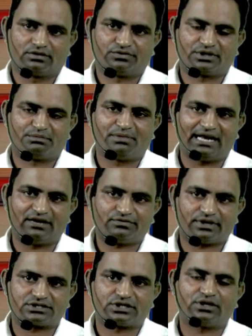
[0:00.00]
for a
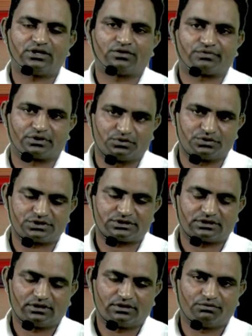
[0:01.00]
manufacturing of a goods
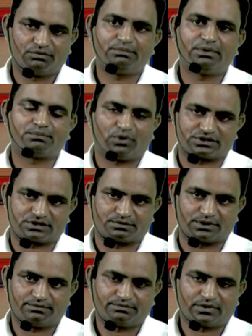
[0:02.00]
will be
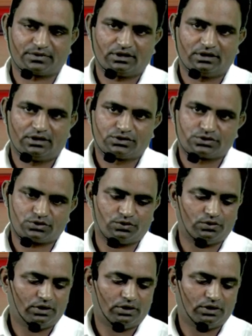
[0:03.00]
possible so